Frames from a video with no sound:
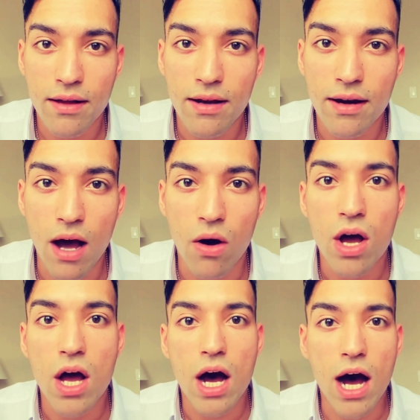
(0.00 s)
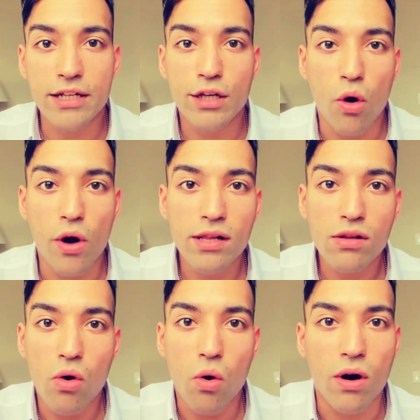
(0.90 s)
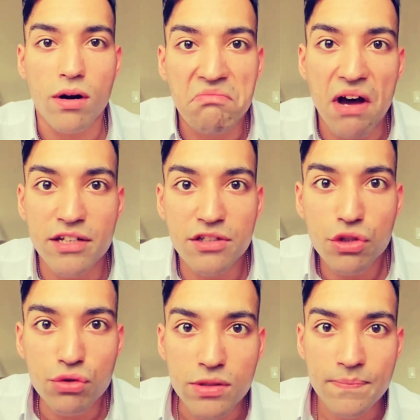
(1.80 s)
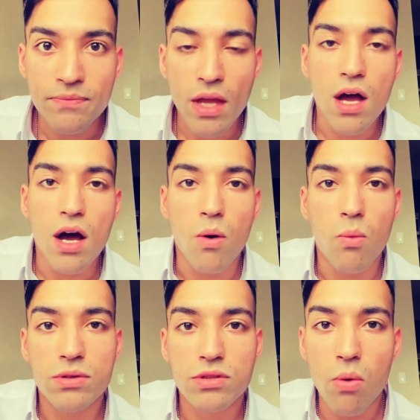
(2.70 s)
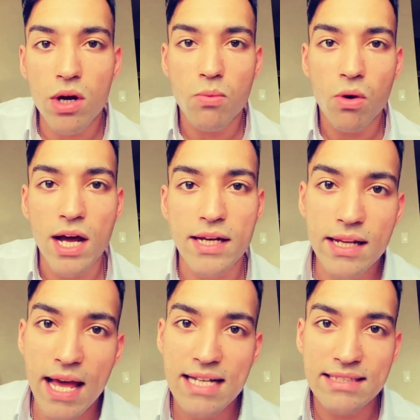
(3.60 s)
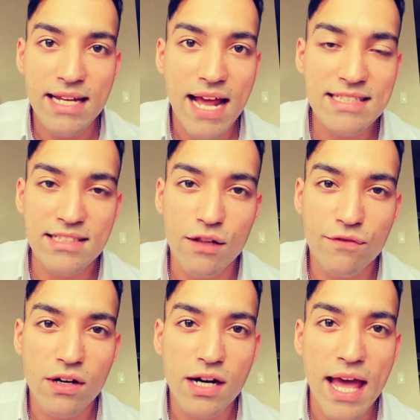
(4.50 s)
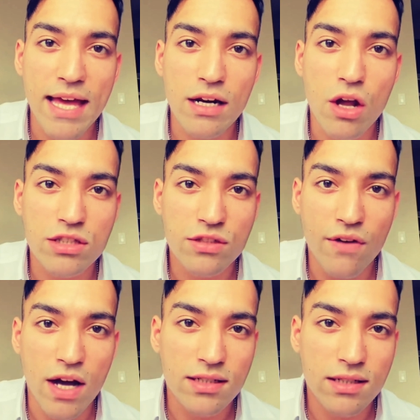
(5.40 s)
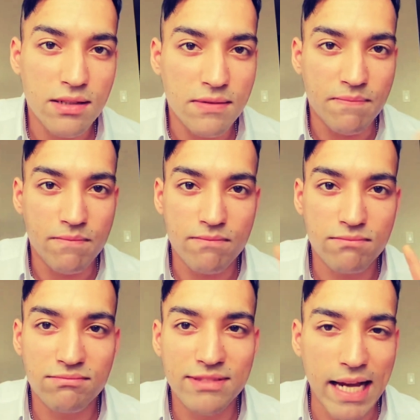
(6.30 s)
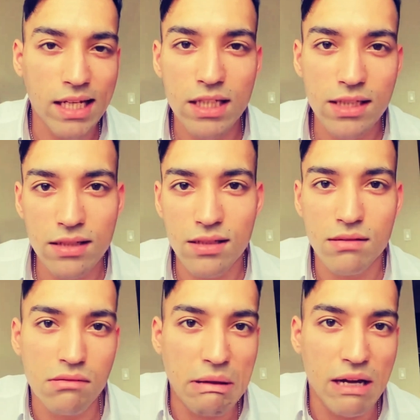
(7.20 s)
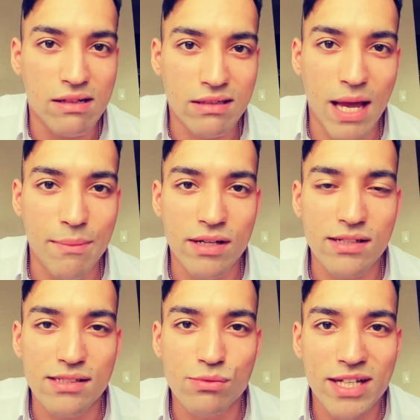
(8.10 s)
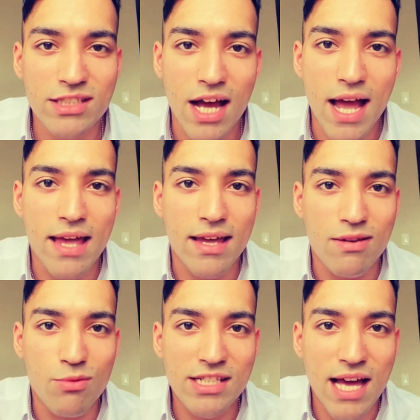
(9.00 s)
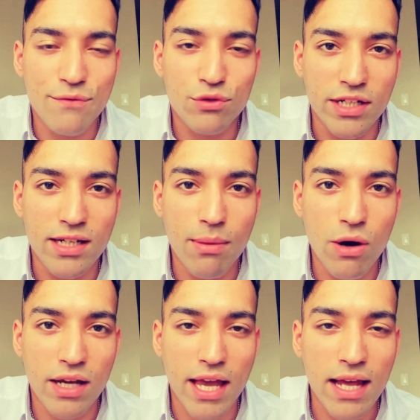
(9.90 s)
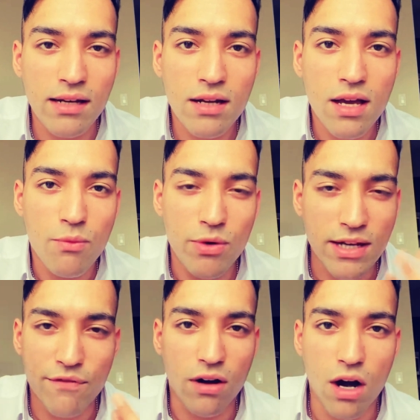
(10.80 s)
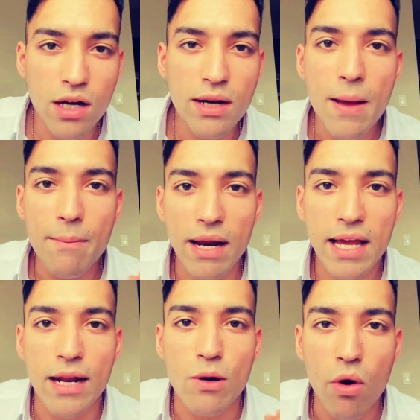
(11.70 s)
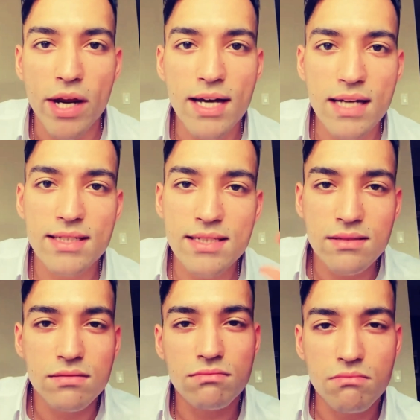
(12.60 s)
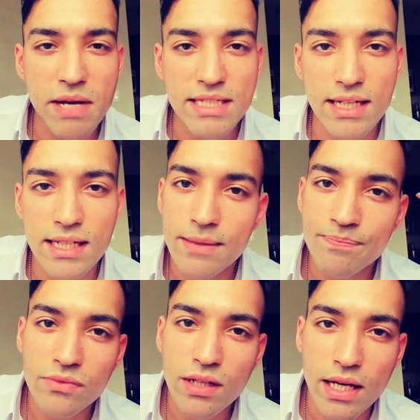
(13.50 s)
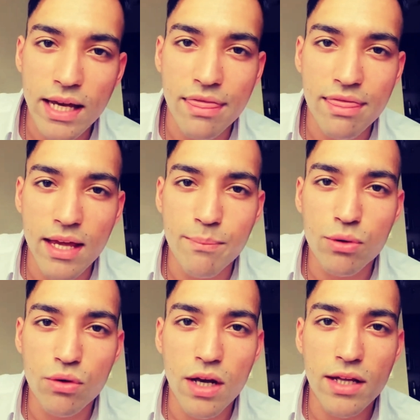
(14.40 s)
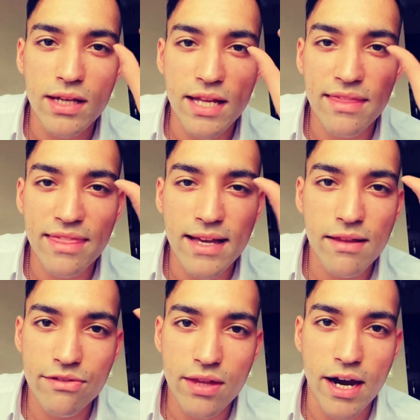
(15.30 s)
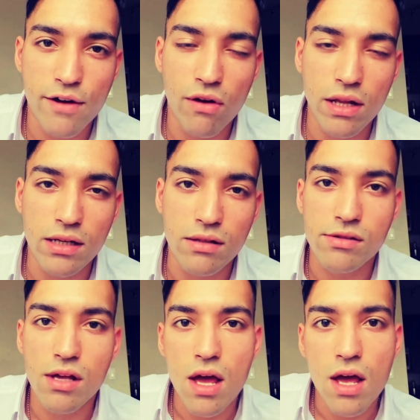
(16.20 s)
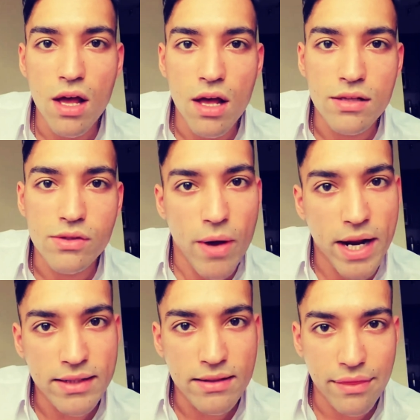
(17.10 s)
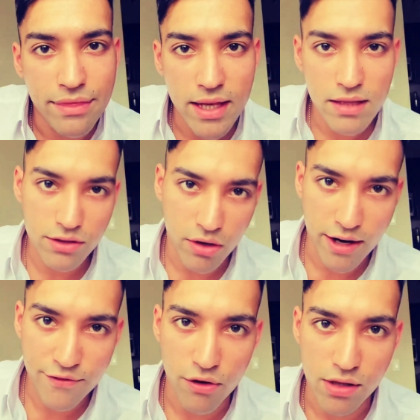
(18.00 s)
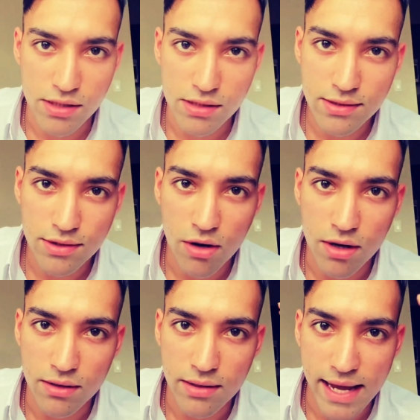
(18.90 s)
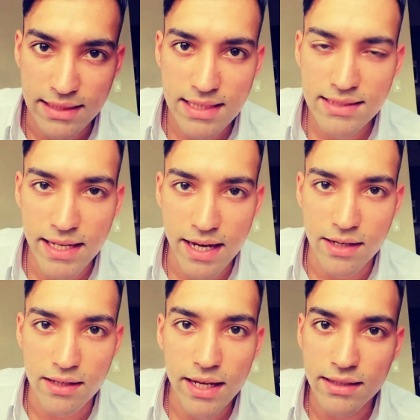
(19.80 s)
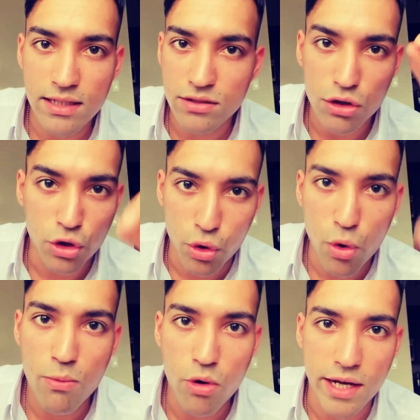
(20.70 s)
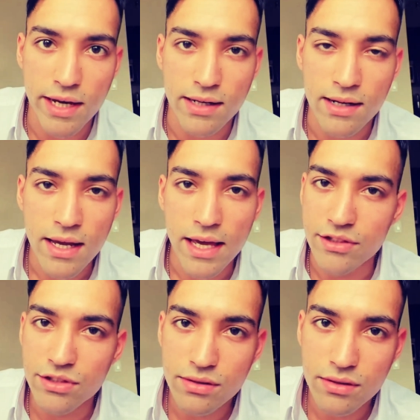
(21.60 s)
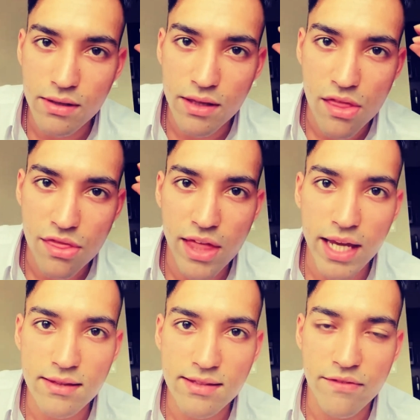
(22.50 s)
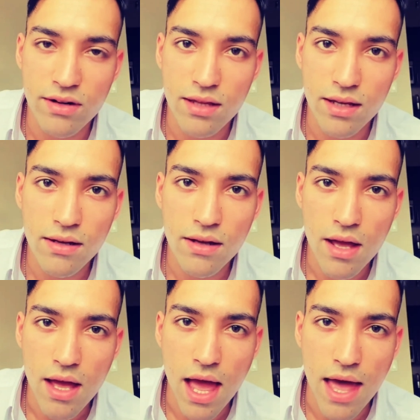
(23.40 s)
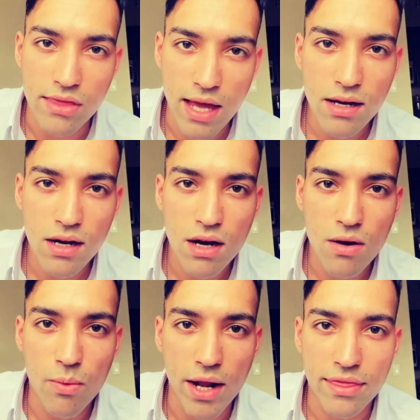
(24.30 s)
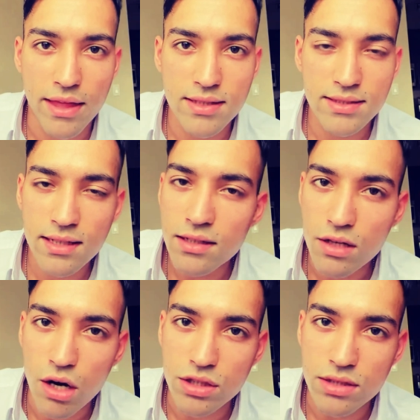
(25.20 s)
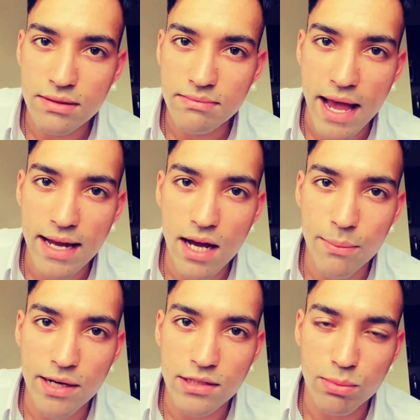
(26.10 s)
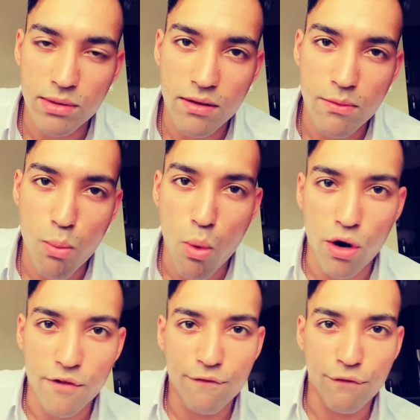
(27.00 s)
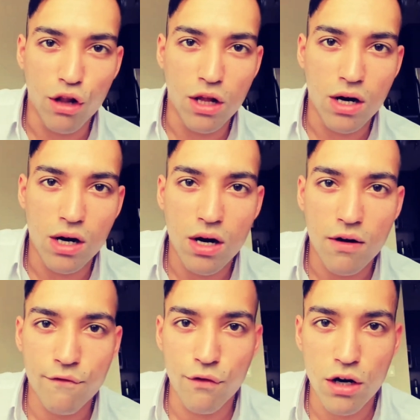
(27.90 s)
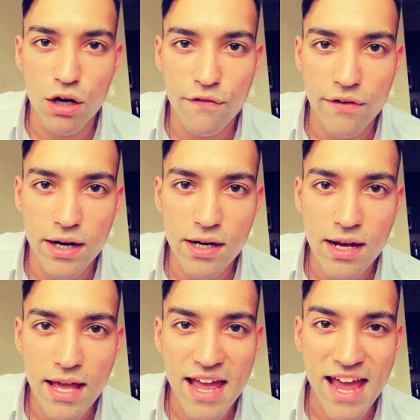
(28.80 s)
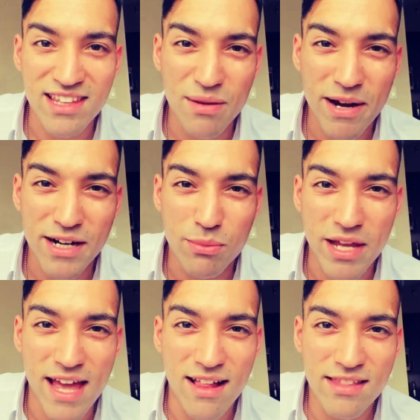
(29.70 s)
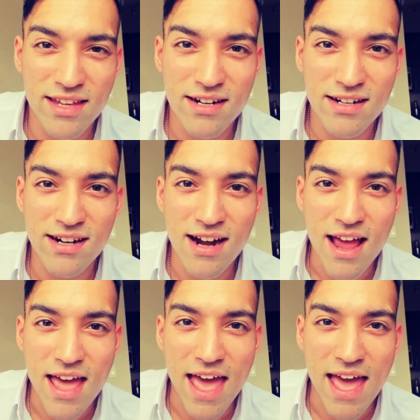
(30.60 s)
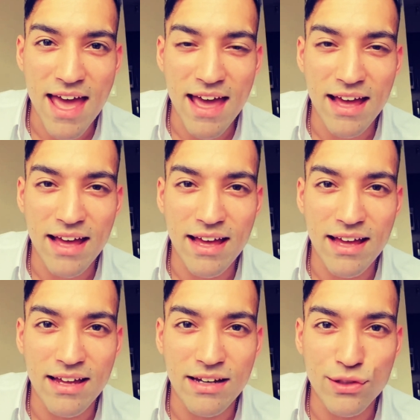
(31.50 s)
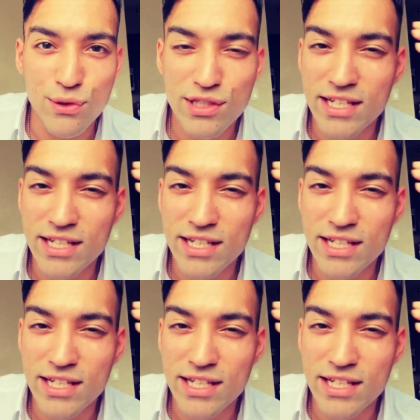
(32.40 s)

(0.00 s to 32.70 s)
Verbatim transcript: Now, onion oil or onion juice. So what onion has, it has sulfur and lots of other technical chemicals which I have to read about again, which I forgot. But again, what it does is basically it thickens the hair follicles. So when it thickens your hair follicles, your existing hair, it does not grow more hair. It just thickens everything, and then when it thickens it, your just head appears to be more fuller of hair, and they appear to be healthier, and you see